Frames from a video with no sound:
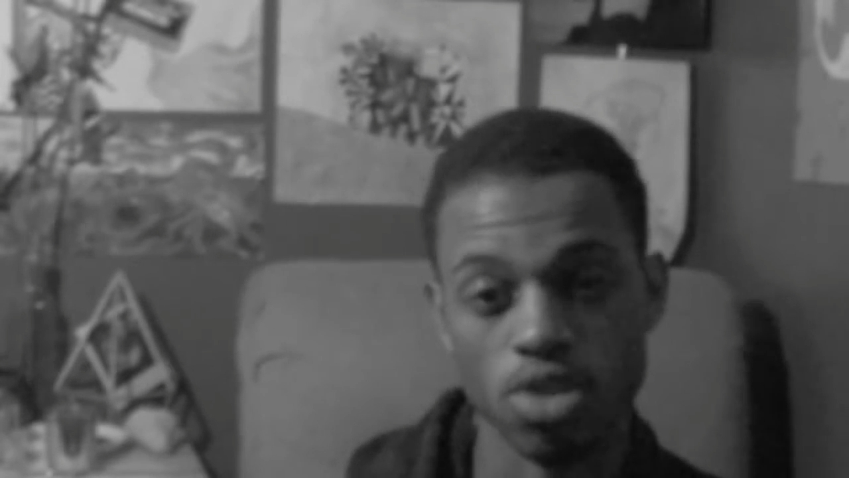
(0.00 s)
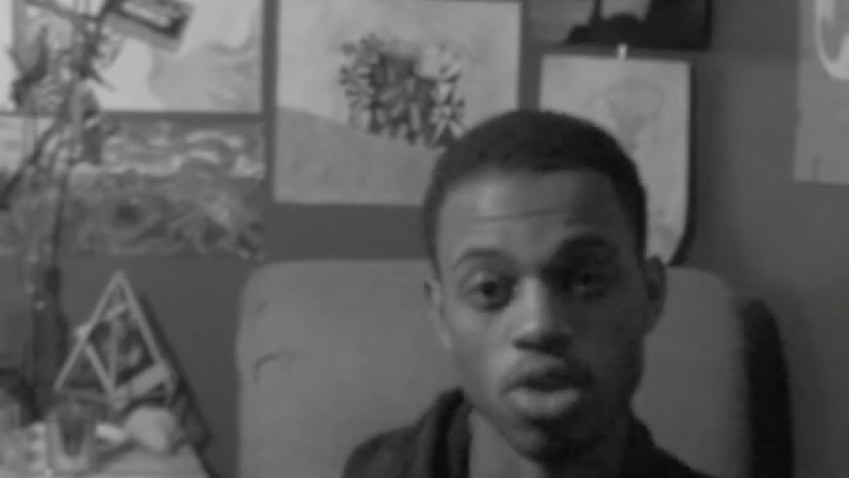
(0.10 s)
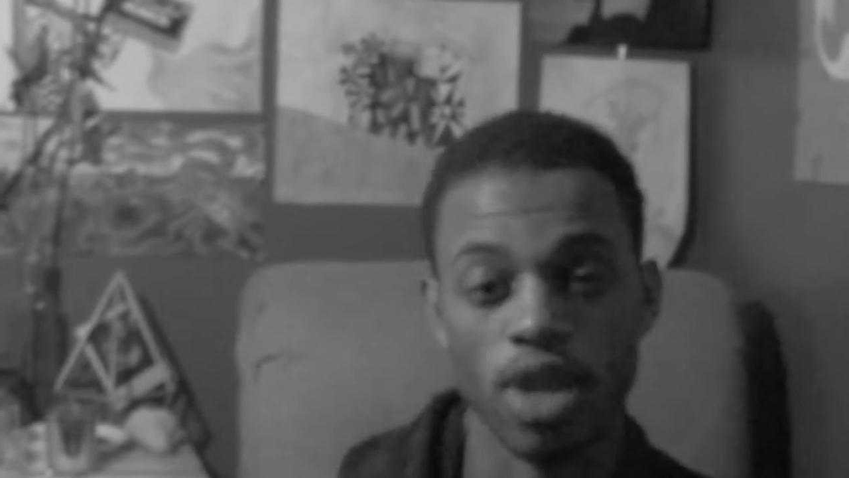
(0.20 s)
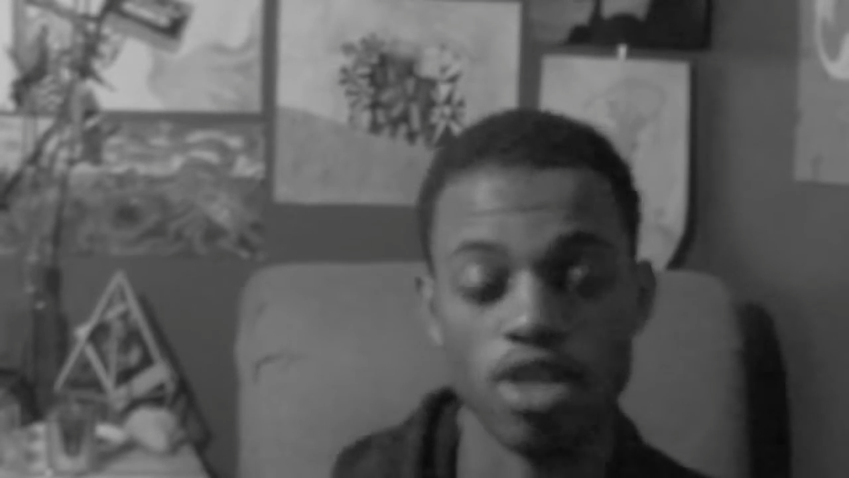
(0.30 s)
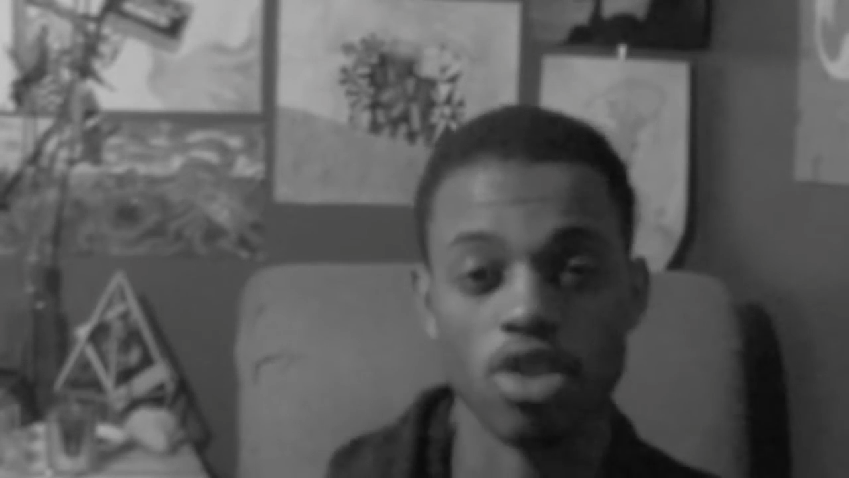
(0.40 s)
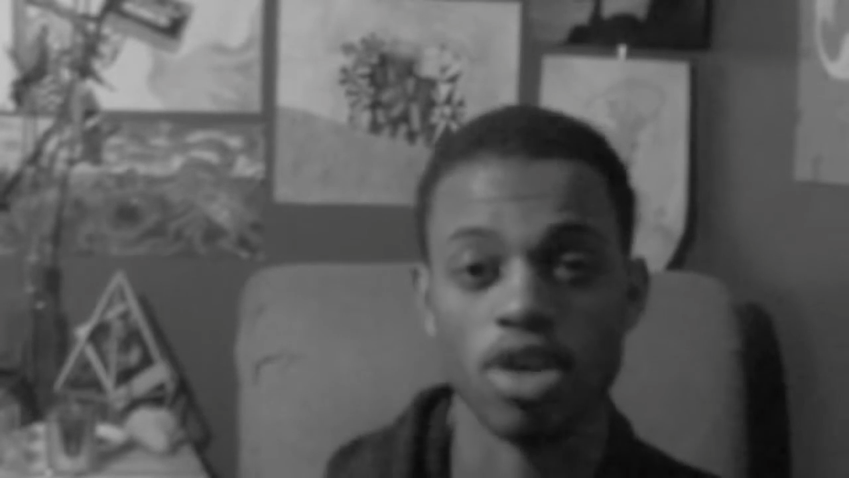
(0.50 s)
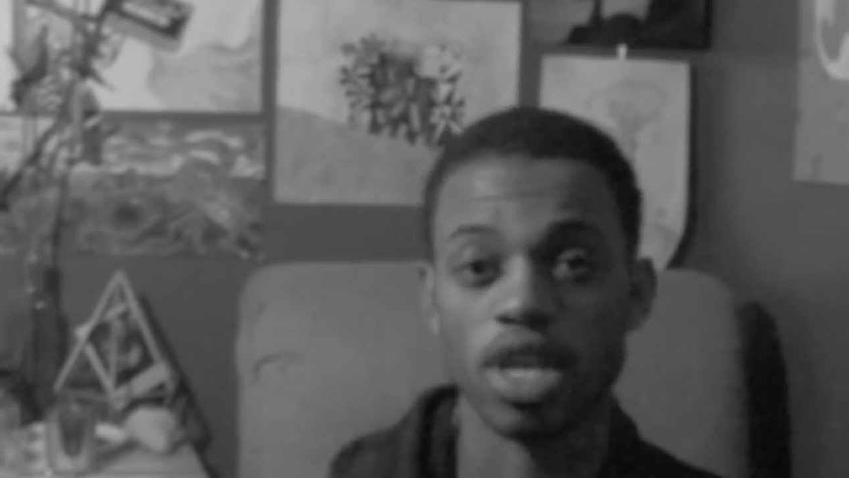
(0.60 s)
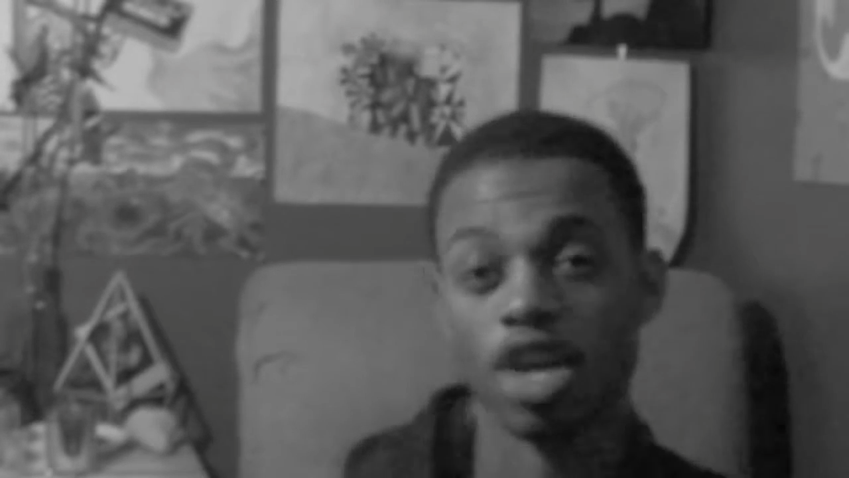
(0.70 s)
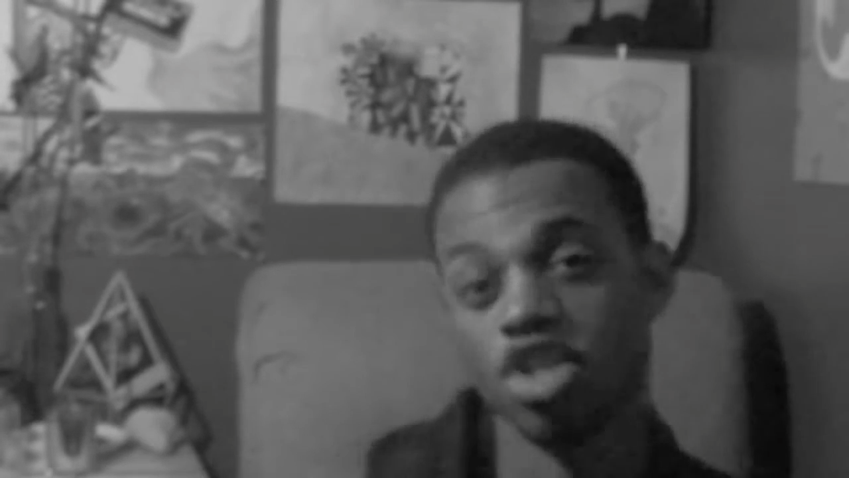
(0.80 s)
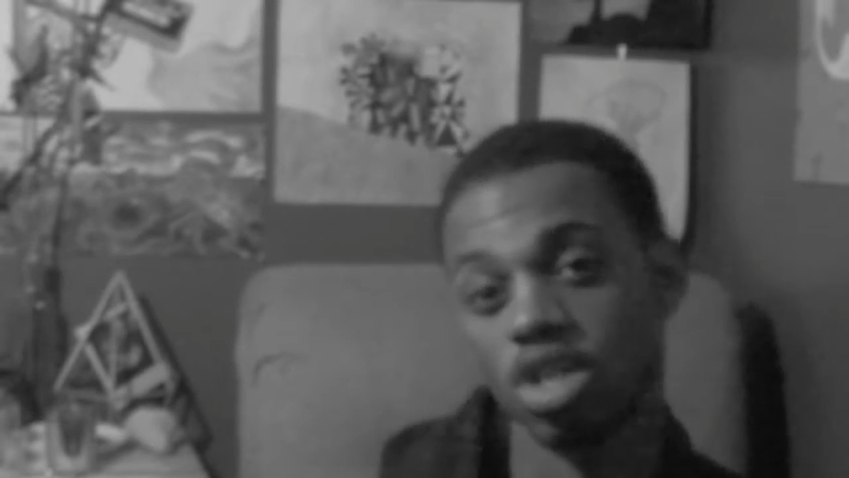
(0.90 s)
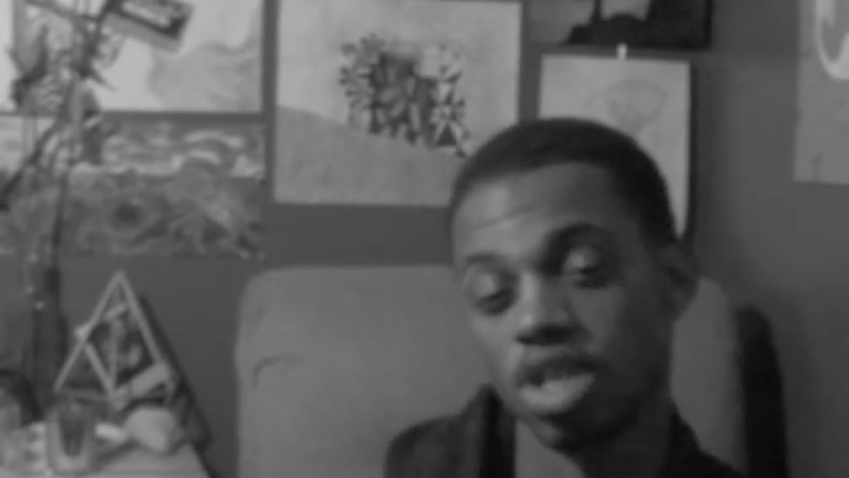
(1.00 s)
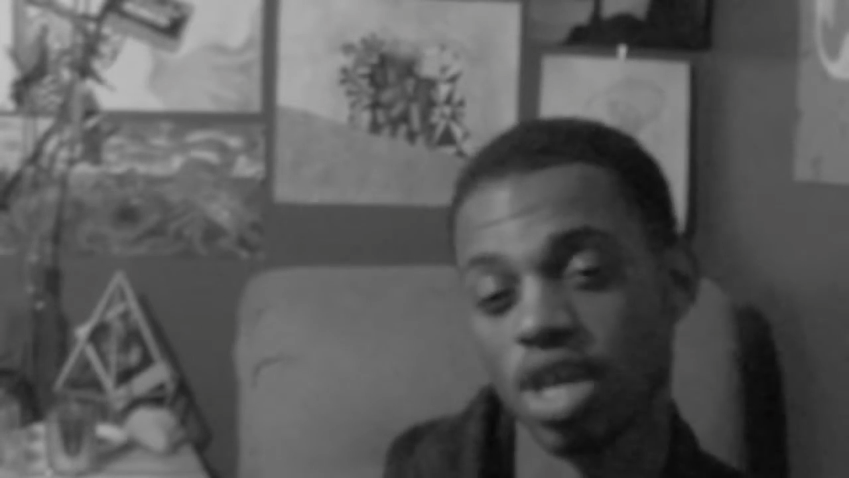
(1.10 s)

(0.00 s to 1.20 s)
so that's our connection to